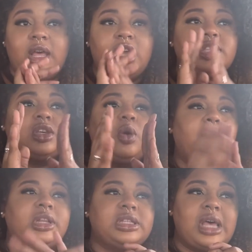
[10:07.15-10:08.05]
He's gonna
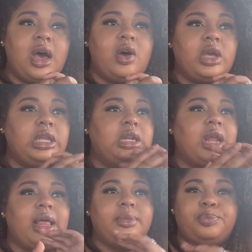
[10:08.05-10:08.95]
work this out. He did
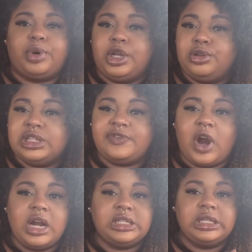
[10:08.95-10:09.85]
not bring you this
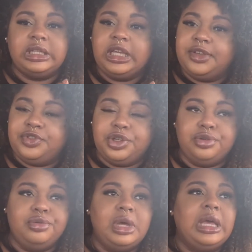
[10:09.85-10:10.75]
far to leave
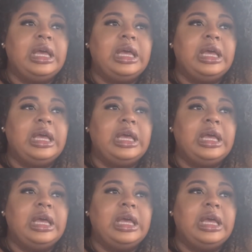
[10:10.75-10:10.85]
you.